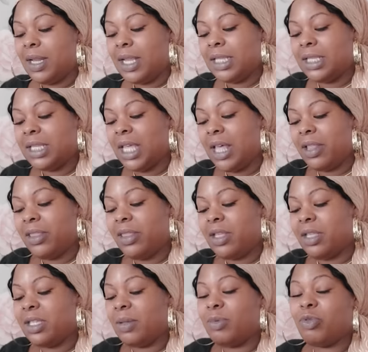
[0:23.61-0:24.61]
Let's get
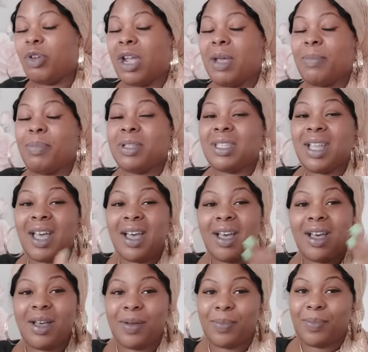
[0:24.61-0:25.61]
the subscribers
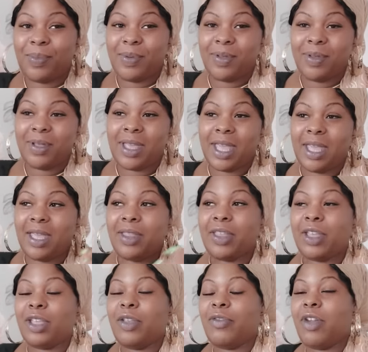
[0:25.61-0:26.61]
up, okay?
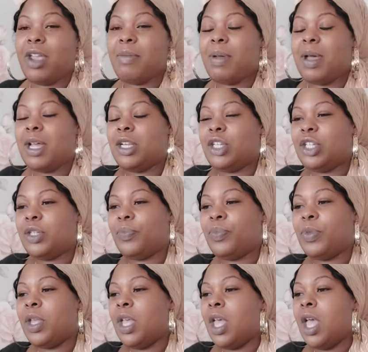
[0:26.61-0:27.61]
Thank you very much.
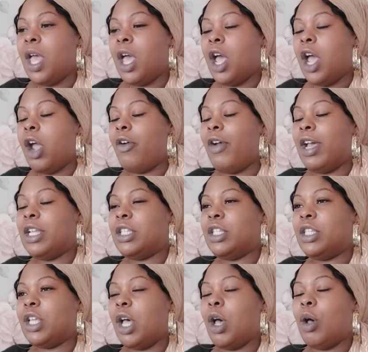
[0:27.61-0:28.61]
All right,
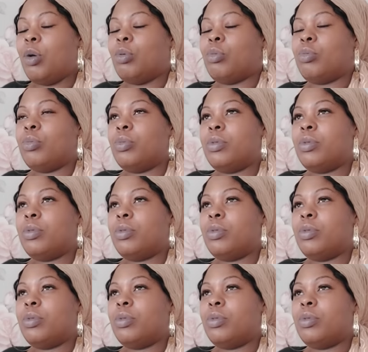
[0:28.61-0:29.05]
so